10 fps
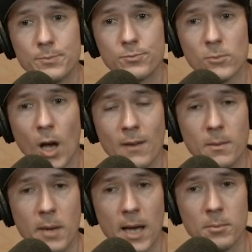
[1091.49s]
die, have a
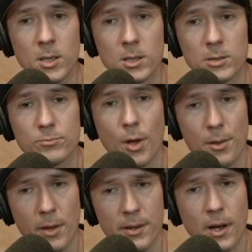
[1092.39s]
bad meal,
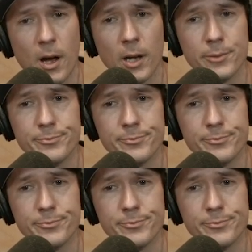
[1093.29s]
then die.